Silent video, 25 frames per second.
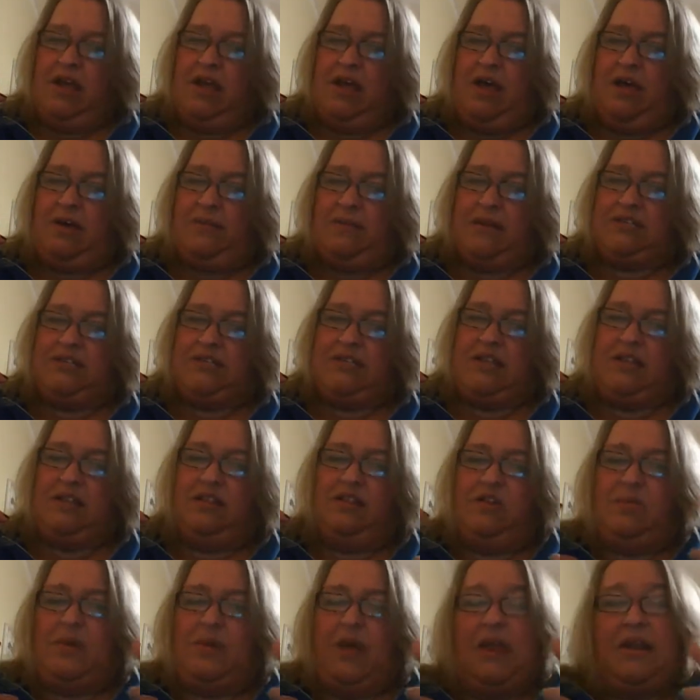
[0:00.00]
and seeing a
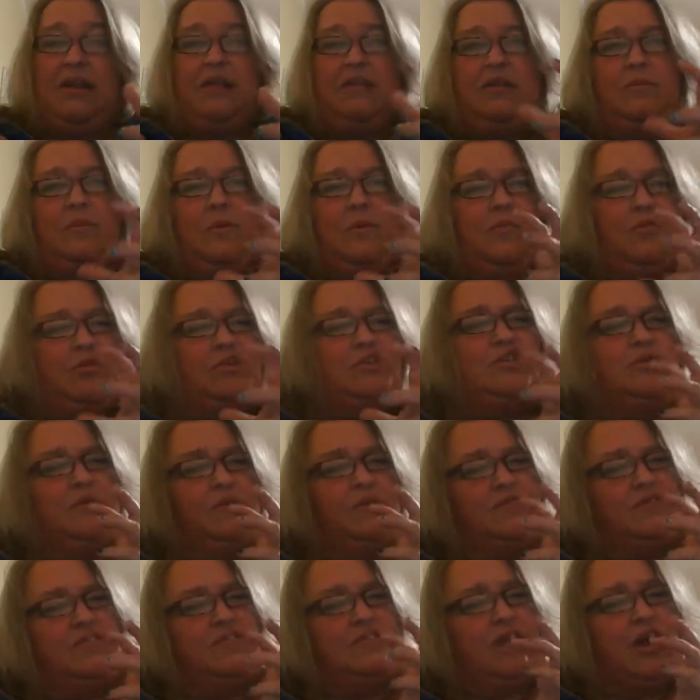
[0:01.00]
little bit more too
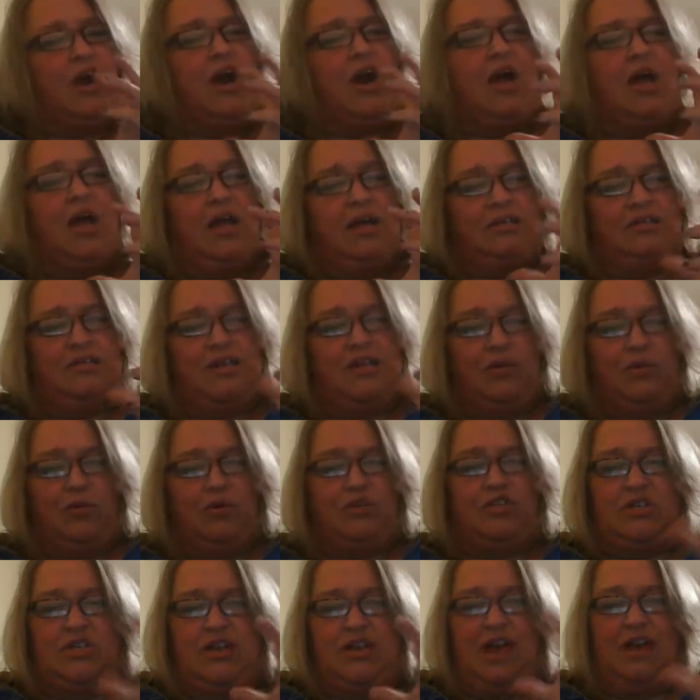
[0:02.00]
of Sarah and seeing
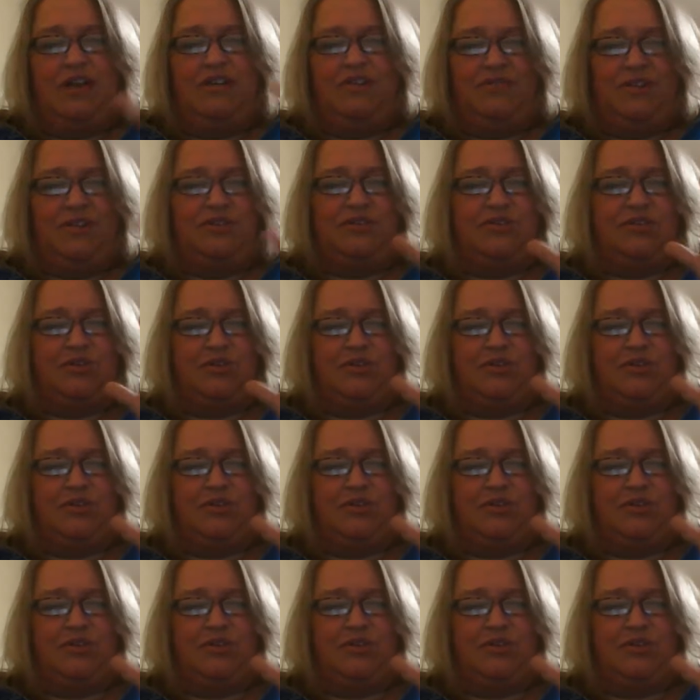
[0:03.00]
where she kind of feels